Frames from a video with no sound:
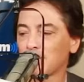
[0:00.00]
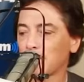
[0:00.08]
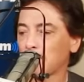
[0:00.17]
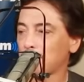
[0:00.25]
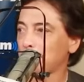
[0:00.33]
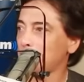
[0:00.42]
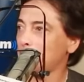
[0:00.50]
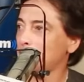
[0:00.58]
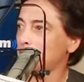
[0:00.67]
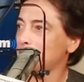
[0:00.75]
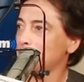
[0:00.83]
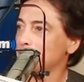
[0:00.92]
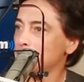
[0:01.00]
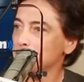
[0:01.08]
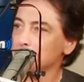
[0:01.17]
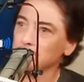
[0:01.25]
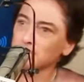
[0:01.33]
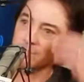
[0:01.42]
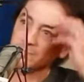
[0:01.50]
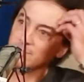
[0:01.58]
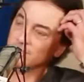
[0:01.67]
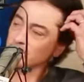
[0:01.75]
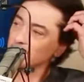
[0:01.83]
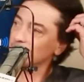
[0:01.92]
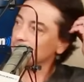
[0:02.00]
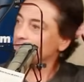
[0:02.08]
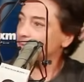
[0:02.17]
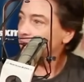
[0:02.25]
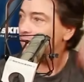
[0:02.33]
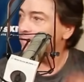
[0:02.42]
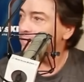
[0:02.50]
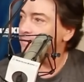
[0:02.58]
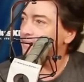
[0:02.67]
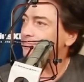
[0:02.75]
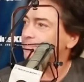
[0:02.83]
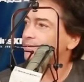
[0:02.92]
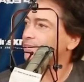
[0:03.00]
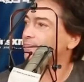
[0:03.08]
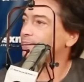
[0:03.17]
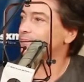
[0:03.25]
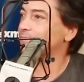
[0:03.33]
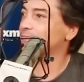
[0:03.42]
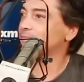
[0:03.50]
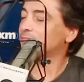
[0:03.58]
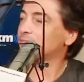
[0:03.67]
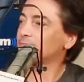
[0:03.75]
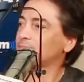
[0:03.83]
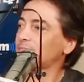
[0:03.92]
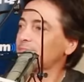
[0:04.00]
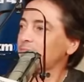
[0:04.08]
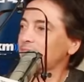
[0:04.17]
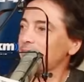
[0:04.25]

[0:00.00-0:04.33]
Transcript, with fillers: Baio said he was shocked and saddened to learn of Moran's death,